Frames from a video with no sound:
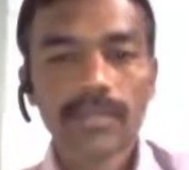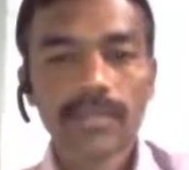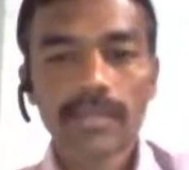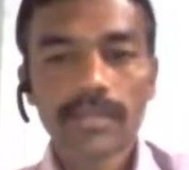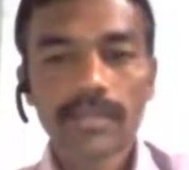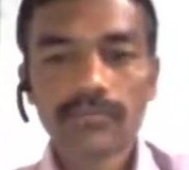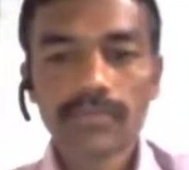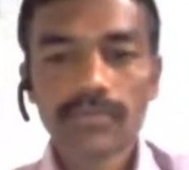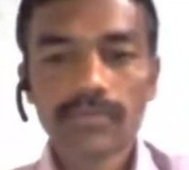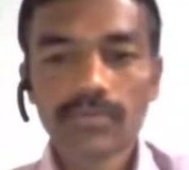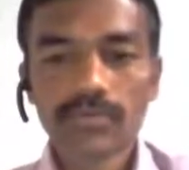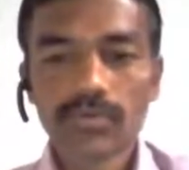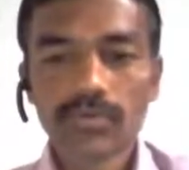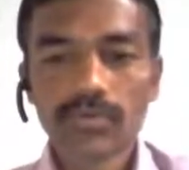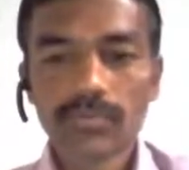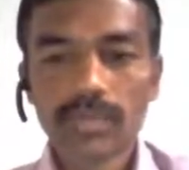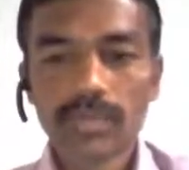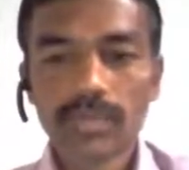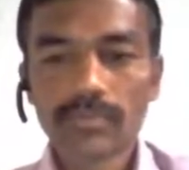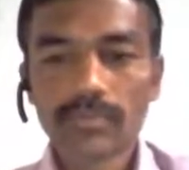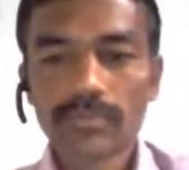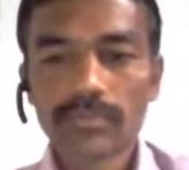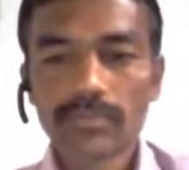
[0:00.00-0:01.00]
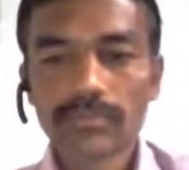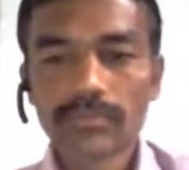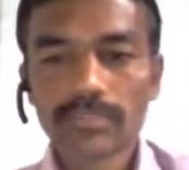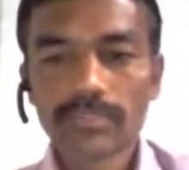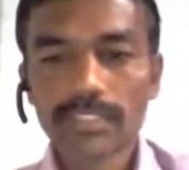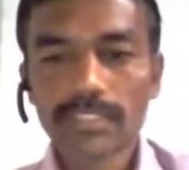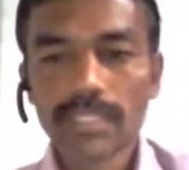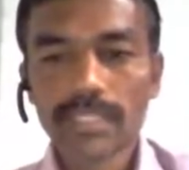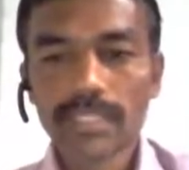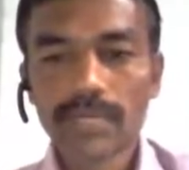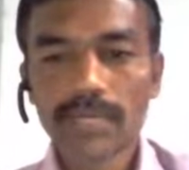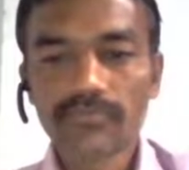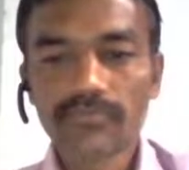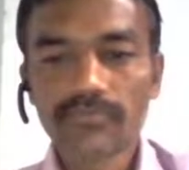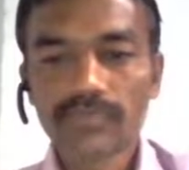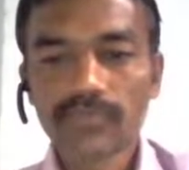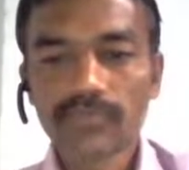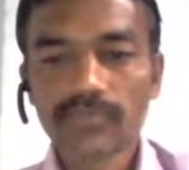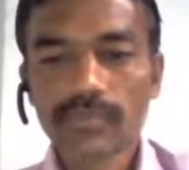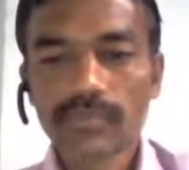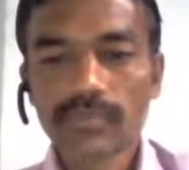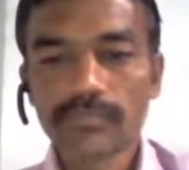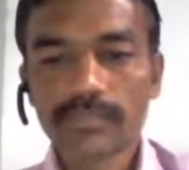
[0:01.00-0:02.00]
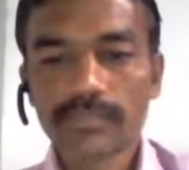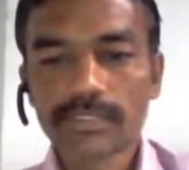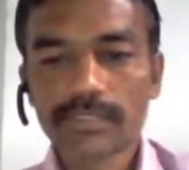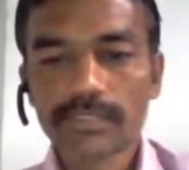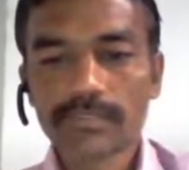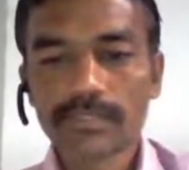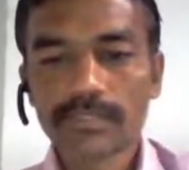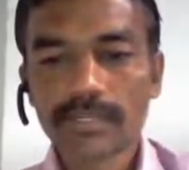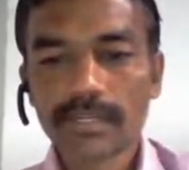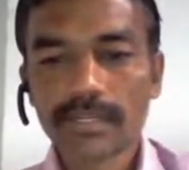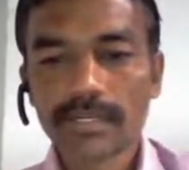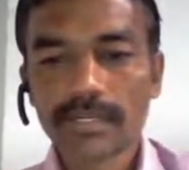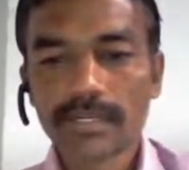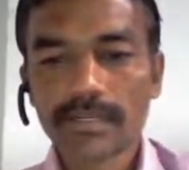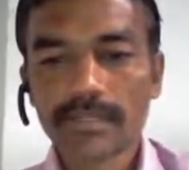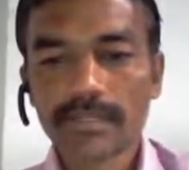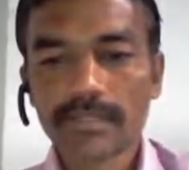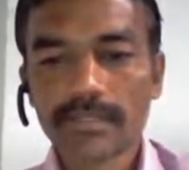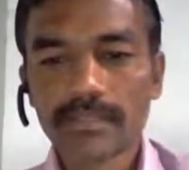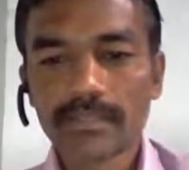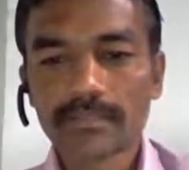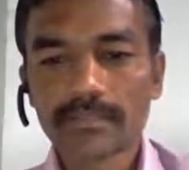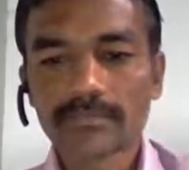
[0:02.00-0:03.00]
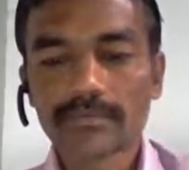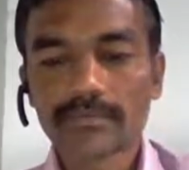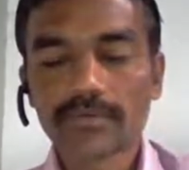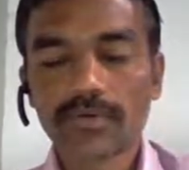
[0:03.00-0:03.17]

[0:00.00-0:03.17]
we should be able to see that visual which is created in this?